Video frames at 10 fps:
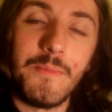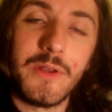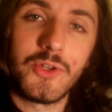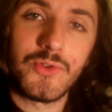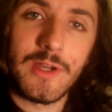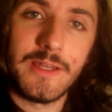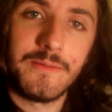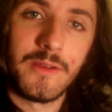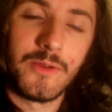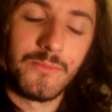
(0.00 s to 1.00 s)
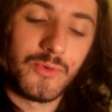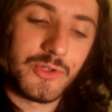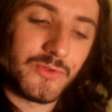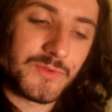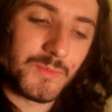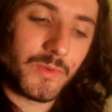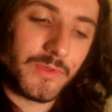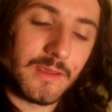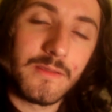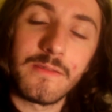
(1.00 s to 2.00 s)
going to try and produce more
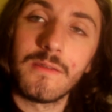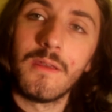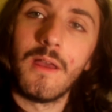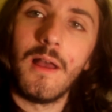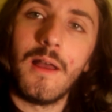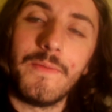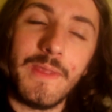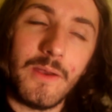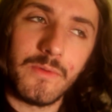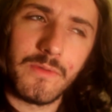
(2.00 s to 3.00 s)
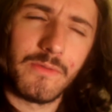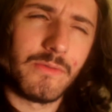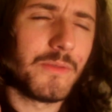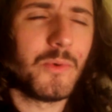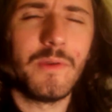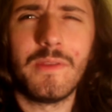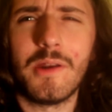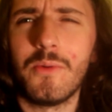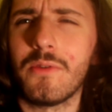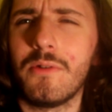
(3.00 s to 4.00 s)
things. That was the point
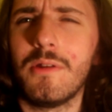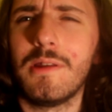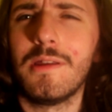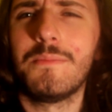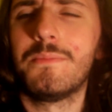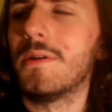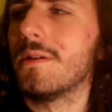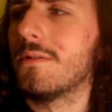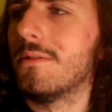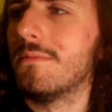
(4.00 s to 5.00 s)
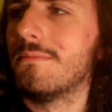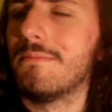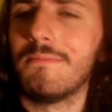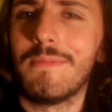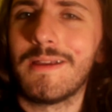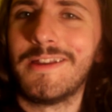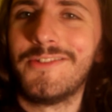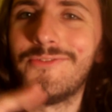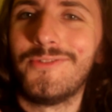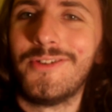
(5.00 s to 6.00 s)
that I was on earlier, but I kind
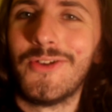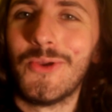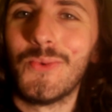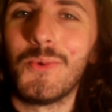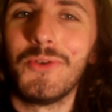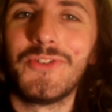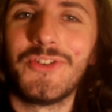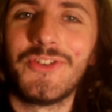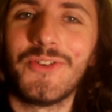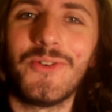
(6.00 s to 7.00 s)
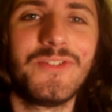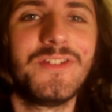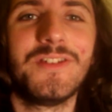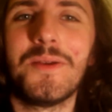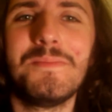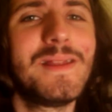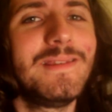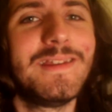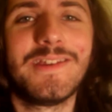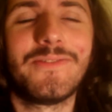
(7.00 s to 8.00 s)
of wandered on a
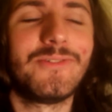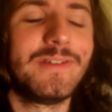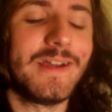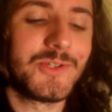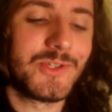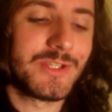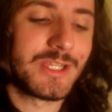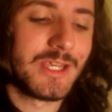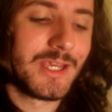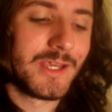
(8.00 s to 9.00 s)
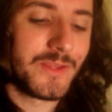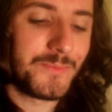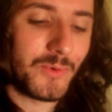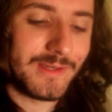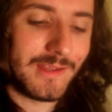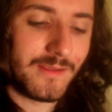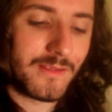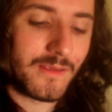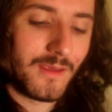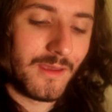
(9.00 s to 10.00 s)
million different tangents. The point is,